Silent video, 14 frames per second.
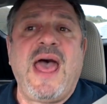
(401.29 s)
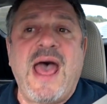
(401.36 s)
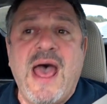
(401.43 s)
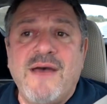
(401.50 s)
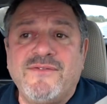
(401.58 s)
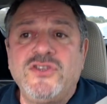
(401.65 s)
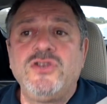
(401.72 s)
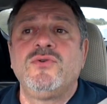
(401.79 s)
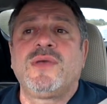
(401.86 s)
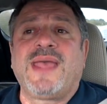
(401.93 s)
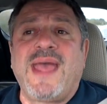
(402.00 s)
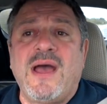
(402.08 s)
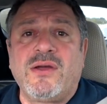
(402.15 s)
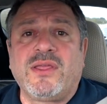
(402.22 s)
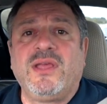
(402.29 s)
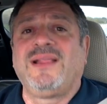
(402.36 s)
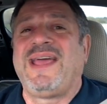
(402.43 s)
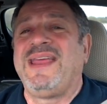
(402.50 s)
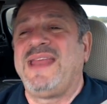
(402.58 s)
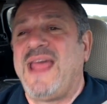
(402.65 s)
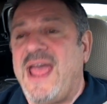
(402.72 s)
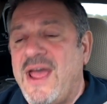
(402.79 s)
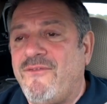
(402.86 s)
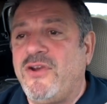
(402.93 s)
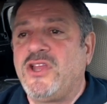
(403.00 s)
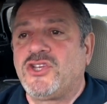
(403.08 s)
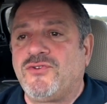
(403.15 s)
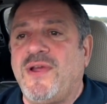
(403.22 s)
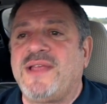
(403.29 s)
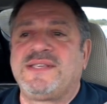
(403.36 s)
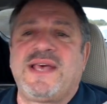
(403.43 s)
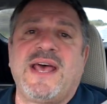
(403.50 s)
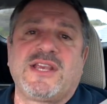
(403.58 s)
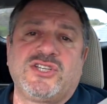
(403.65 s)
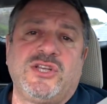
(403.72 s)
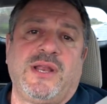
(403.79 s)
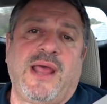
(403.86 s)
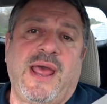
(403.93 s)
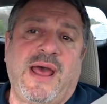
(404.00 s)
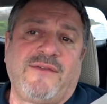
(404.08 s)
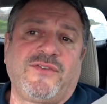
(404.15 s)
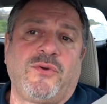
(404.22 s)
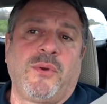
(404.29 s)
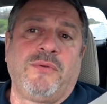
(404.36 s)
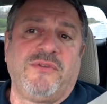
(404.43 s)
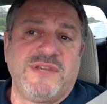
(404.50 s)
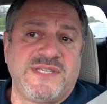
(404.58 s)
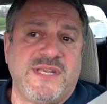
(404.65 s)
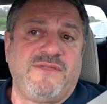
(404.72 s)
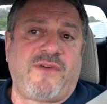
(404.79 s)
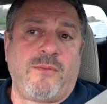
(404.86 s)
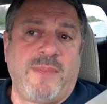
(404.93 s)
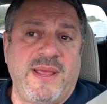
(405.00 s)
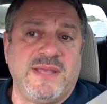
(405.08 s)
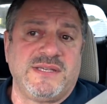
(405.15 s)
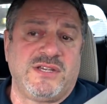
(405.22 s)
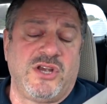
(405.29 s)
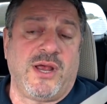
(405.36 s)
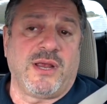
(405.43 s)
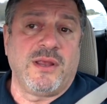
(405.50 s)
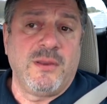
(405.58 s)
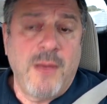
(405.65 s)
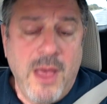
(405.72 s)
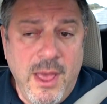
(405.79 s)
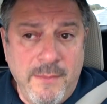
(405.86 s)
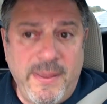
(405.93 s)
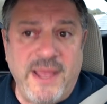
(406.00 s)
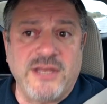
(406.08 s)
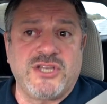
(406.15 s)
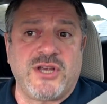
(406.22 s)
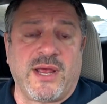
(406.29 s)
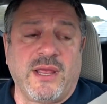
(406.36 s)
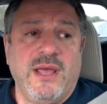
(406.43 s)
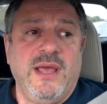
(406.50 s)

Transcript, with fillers: after you calculate every transaction after we receive our paycheck.